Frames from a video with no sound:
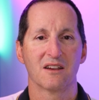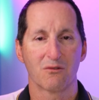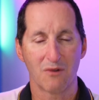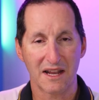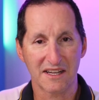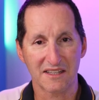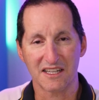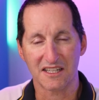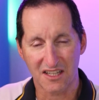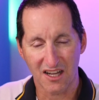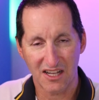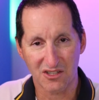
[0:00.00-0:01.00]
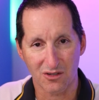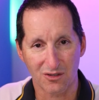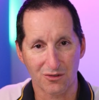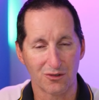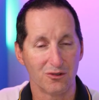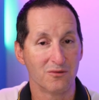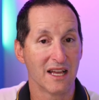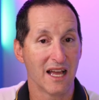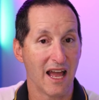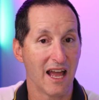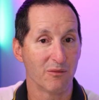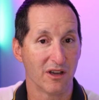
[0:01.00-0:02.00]
Run it, it guides you through,
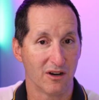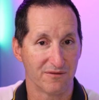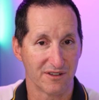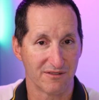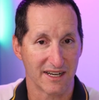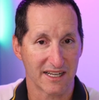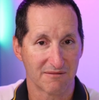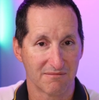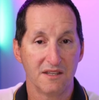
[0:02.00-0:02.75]
and we're off and running.